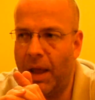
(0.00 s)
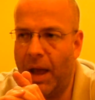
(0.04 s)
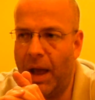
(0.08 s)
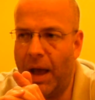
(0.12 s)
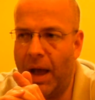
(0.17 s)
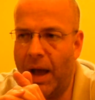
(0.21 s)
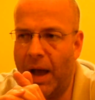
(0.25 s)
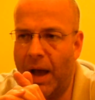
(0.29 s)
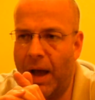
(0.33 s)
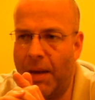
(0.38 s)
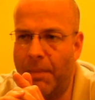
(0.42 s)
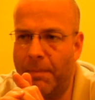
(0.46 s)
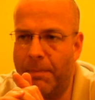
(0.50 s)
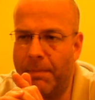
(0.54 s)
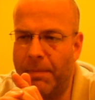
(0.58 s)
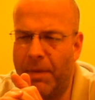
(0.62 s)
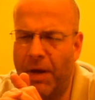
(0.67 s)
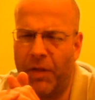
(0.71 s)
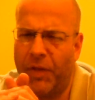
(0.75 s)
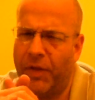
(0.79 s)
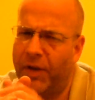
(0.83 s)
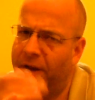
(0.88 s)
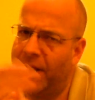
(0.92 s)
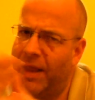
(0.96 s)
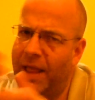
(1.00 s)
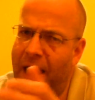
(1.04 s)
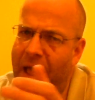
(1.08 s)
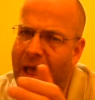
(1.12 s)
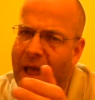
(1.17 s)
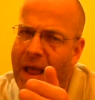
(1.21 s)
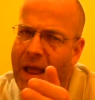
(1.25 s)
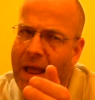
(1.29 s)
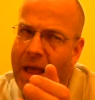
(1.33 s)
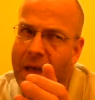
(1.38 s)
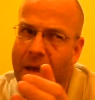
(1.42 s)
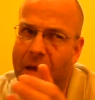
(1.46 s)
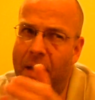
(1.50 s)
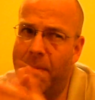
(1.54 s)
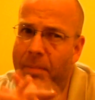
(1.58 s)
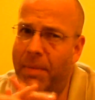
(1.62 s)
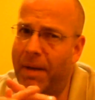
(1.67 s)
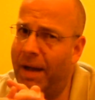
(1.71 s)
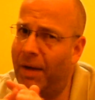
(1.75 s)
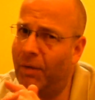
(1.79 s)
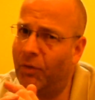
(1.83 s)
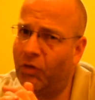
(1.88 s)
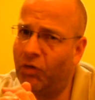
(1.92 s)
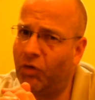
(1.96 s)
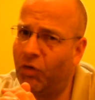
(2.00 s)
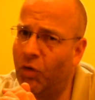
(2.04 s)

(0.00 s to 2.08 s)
I think they're about